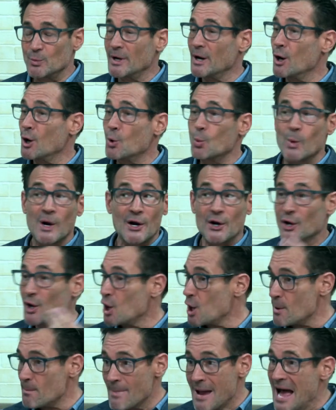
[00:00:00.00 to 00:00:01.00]
are wearing
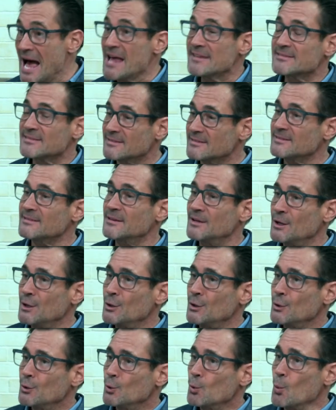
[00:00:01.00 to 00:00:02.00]
our masks
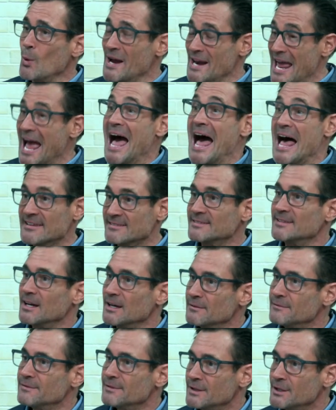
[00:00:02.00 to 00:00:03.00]
when asked
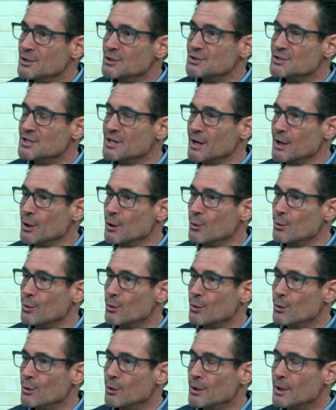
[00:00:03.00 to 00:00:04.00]
of.
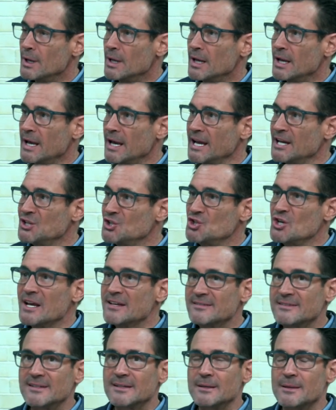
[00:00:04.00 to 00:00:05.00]
So it
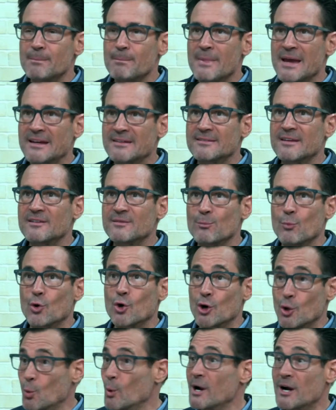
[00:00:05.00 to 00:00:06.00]
just makes us
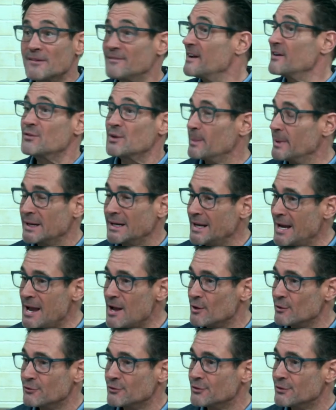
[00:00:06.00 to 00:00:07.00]
more aware of everybody
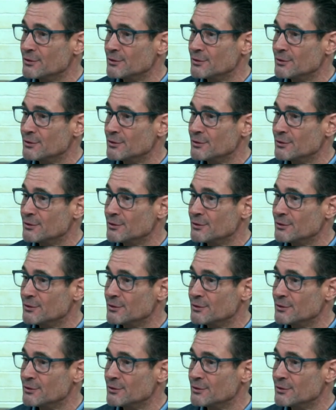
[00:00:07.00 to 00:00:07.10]
else.